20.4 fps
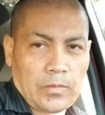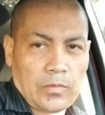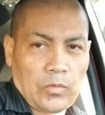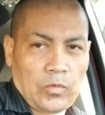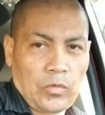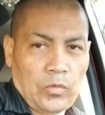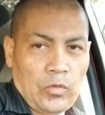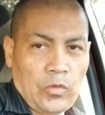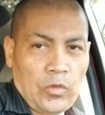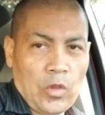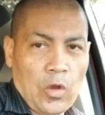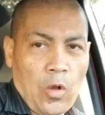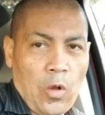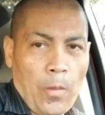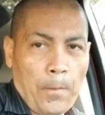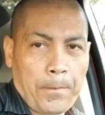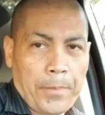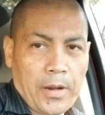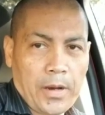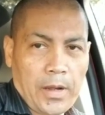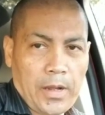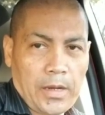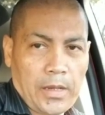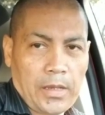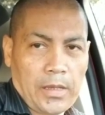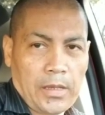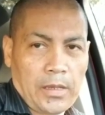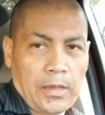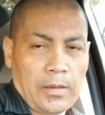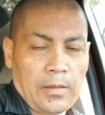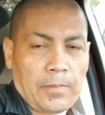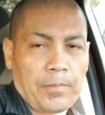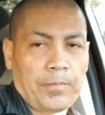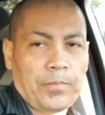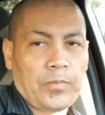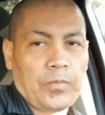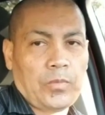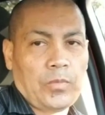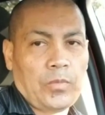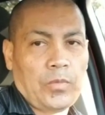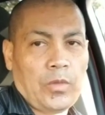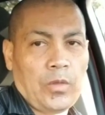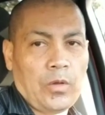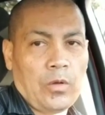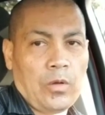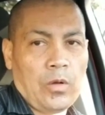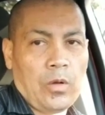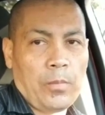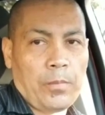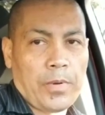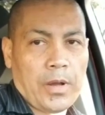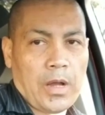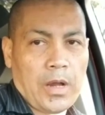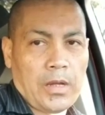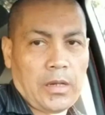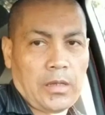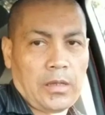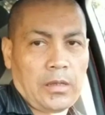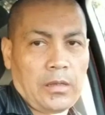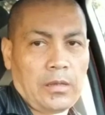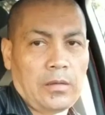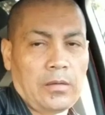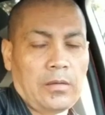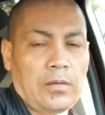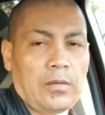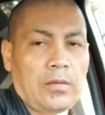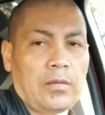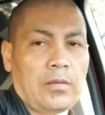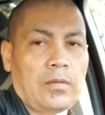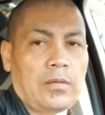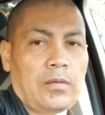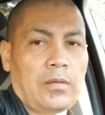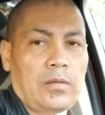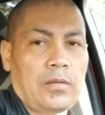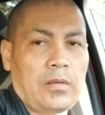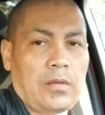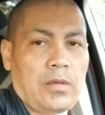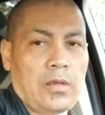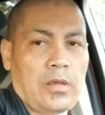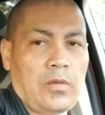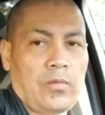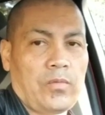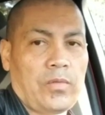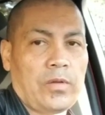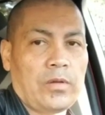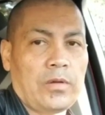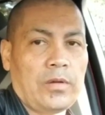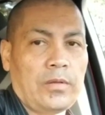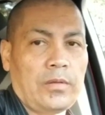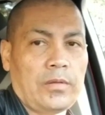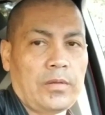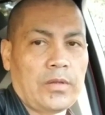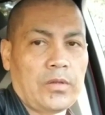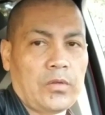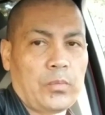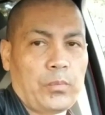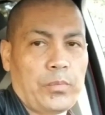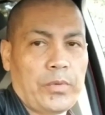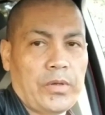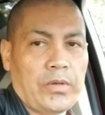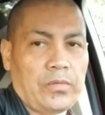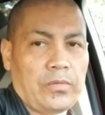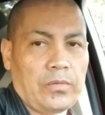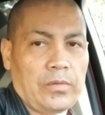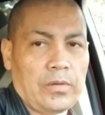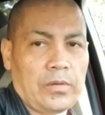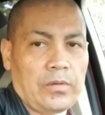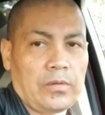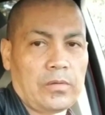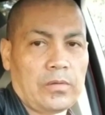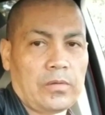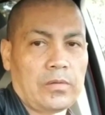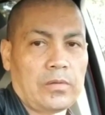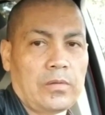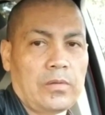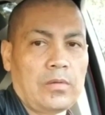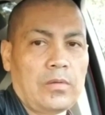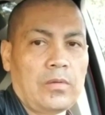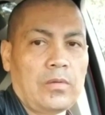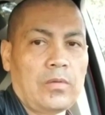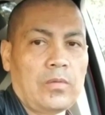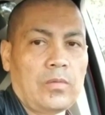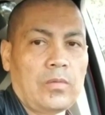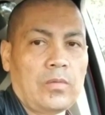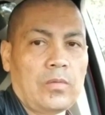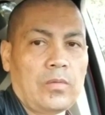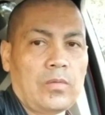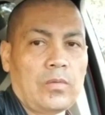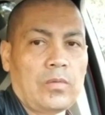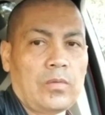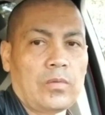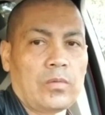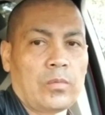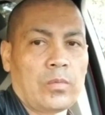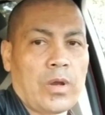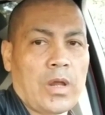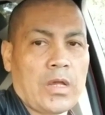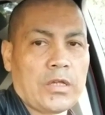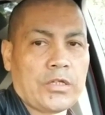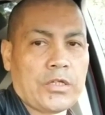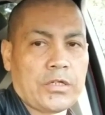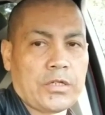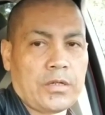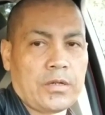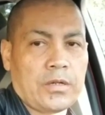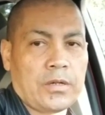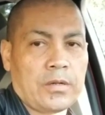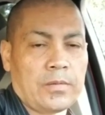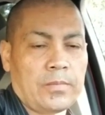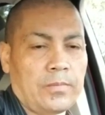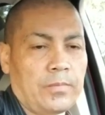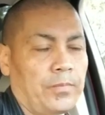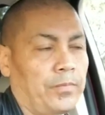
Nobody, nobody, if you're in this business, ride share,